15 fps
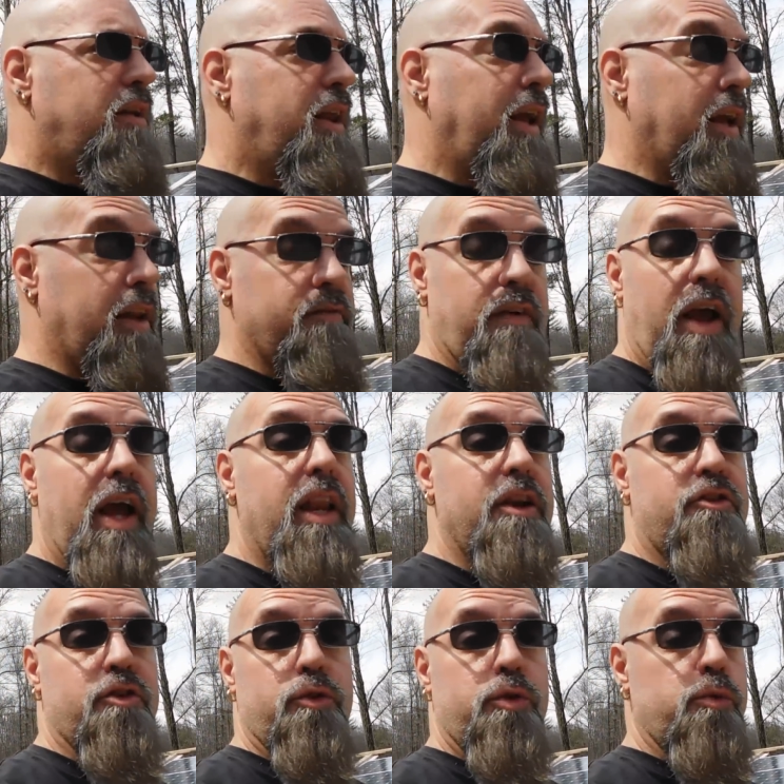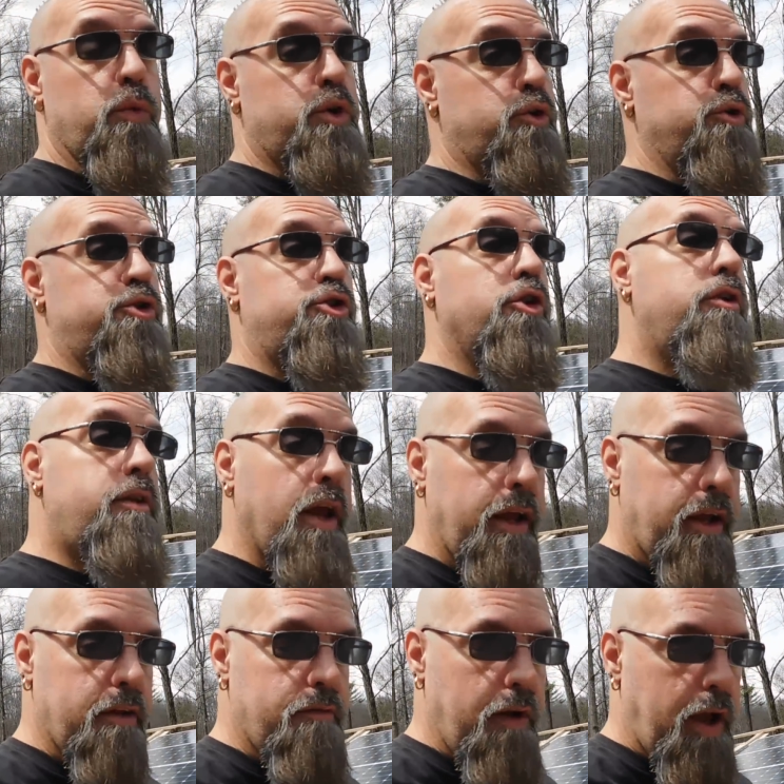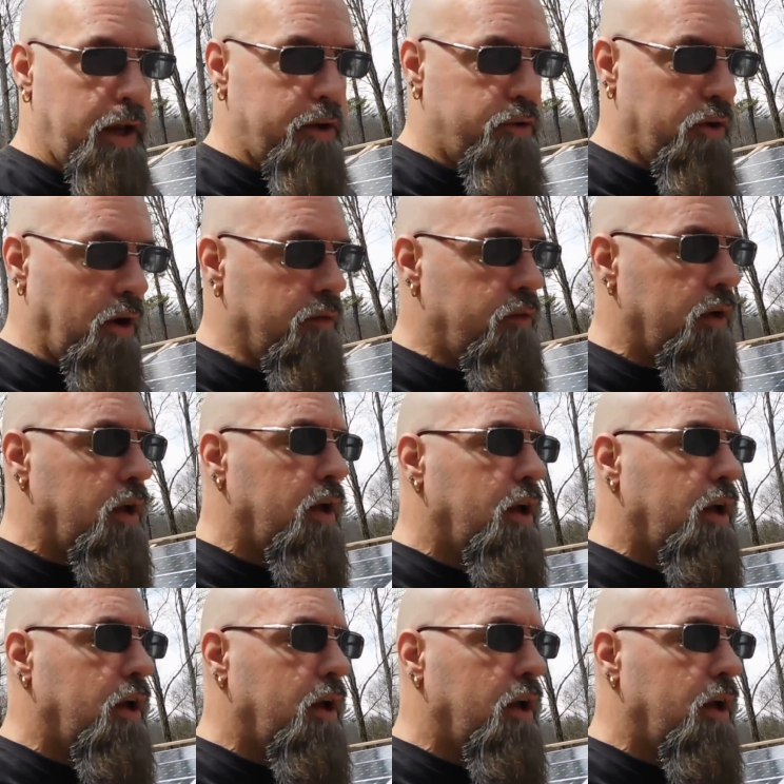take advantage of, which you should take advantage of,